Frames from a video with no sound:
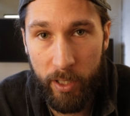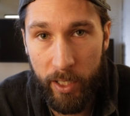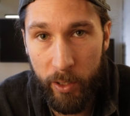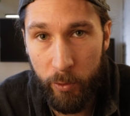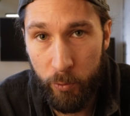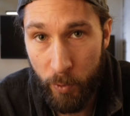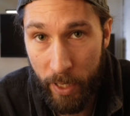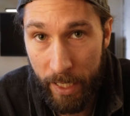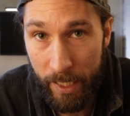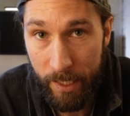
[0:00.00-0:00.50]
It
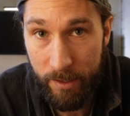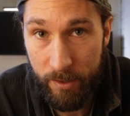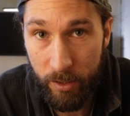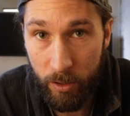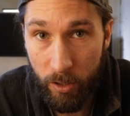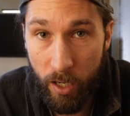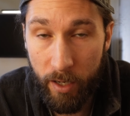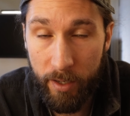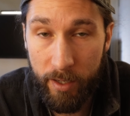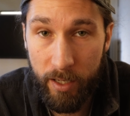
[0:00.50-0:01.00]
rains a
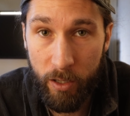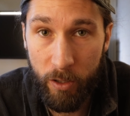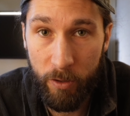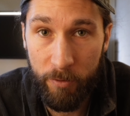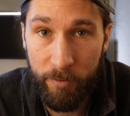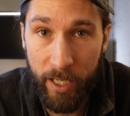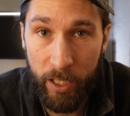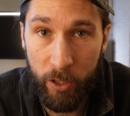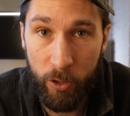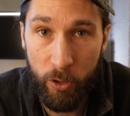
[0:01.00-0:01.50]
lot here
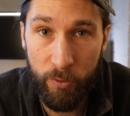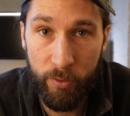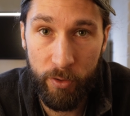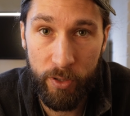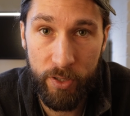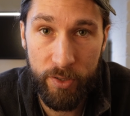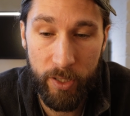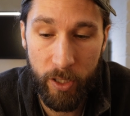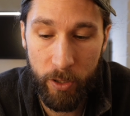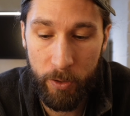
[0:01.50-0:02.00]
in
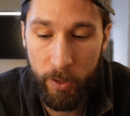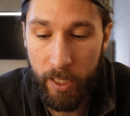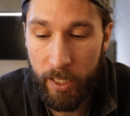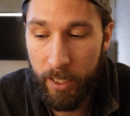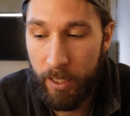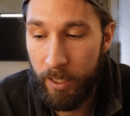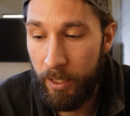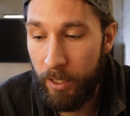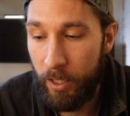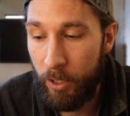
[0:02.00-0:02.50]
Vancouver. So
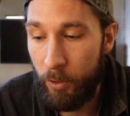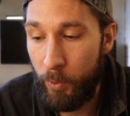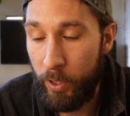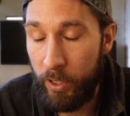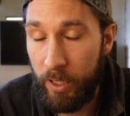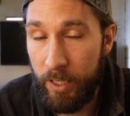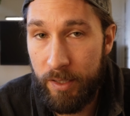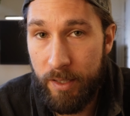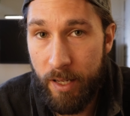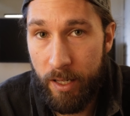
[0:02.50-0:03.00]

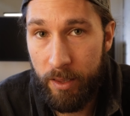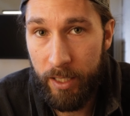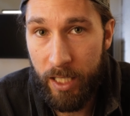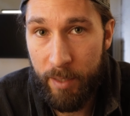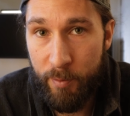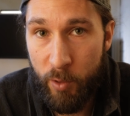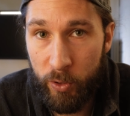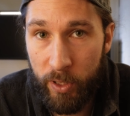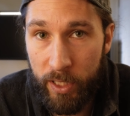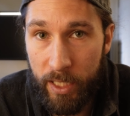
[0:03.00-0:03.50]
realistically,
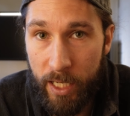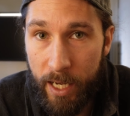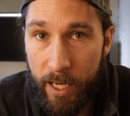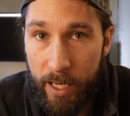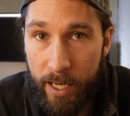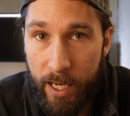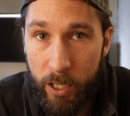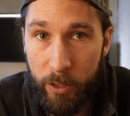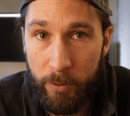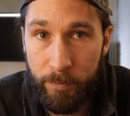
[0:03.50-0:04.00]
I'm only
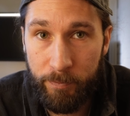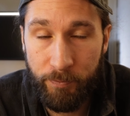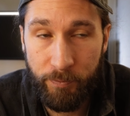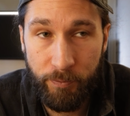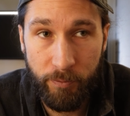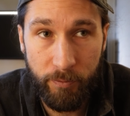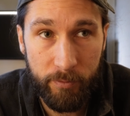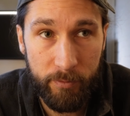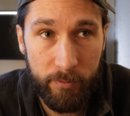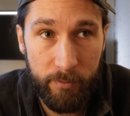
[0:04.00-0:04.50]
getting out
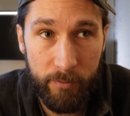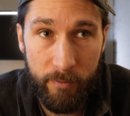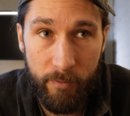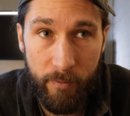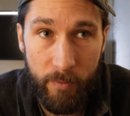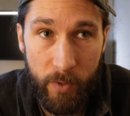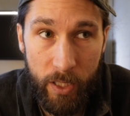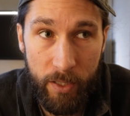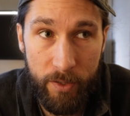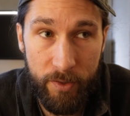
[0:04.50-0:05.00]

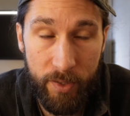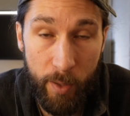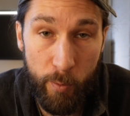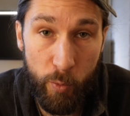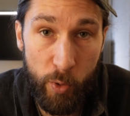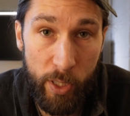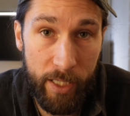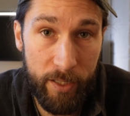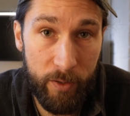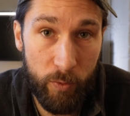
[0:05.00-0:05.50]
some
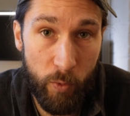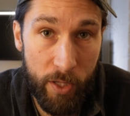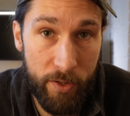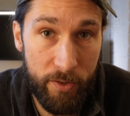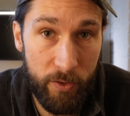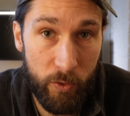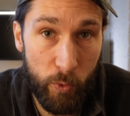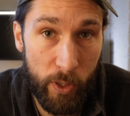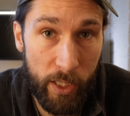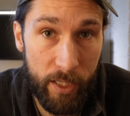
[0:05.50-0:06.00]
weeks
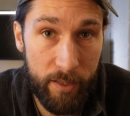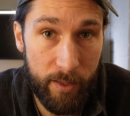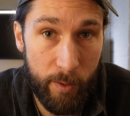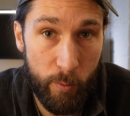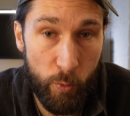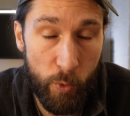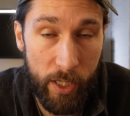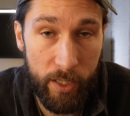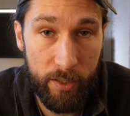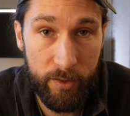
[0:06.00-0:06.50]
once a week,
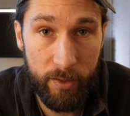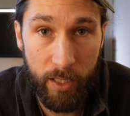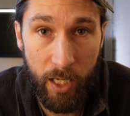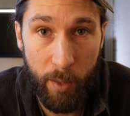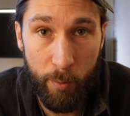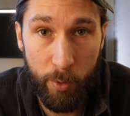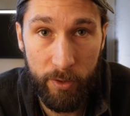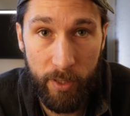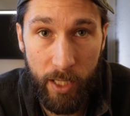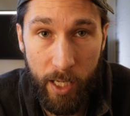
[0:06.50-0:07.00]
some weeks a
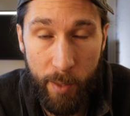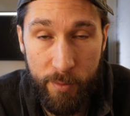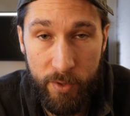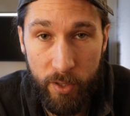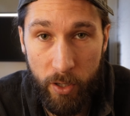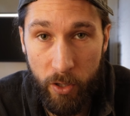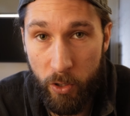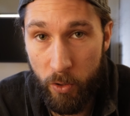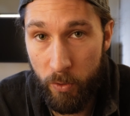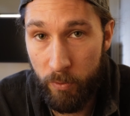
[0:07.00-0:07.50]
couple times.
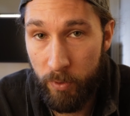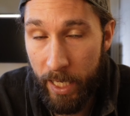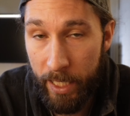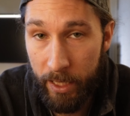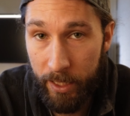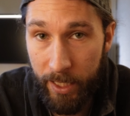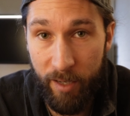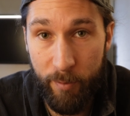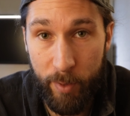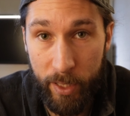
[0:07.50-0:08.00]
Although
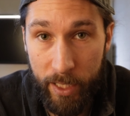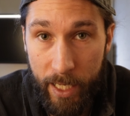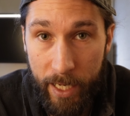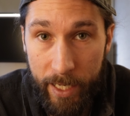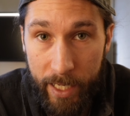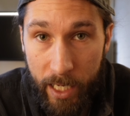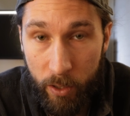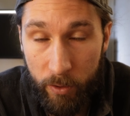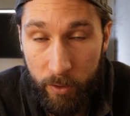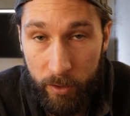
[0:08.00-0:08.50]
lately I've been
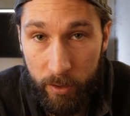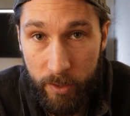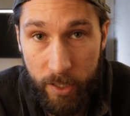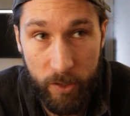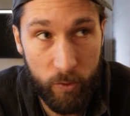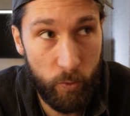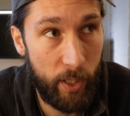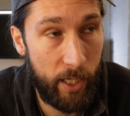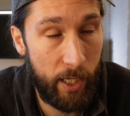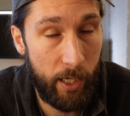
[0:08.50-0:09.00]
getting out.
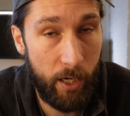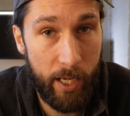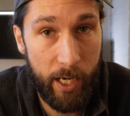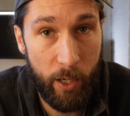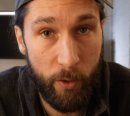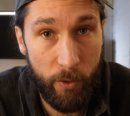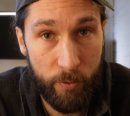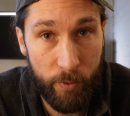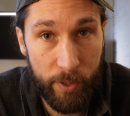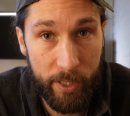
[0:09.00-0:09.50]
This week I got
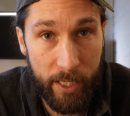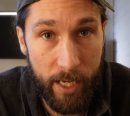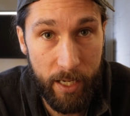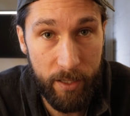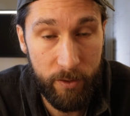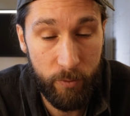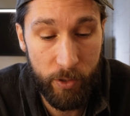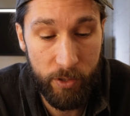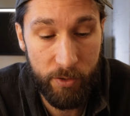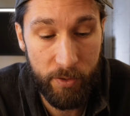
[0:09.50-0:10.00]
out 3
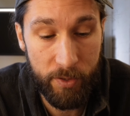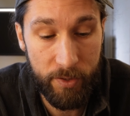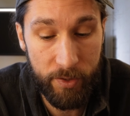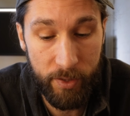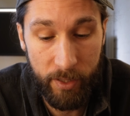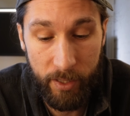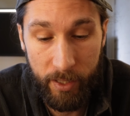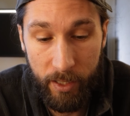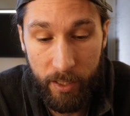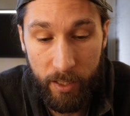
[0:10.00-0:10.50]
days, which
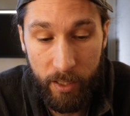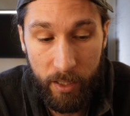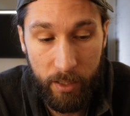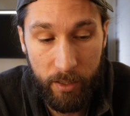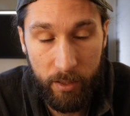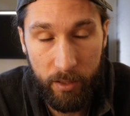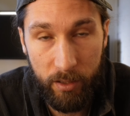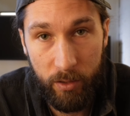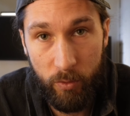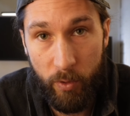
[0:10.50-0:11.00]
was
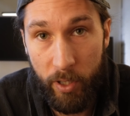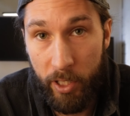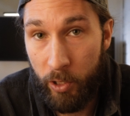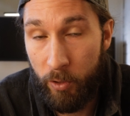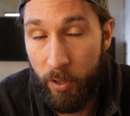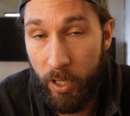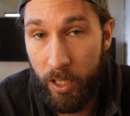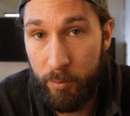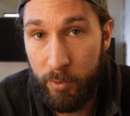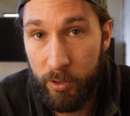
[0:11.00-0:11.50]
quite
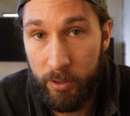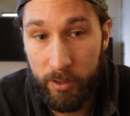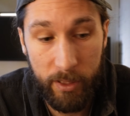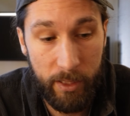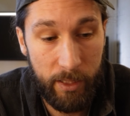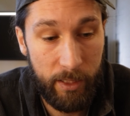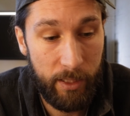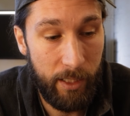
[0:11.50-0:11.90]
incredible.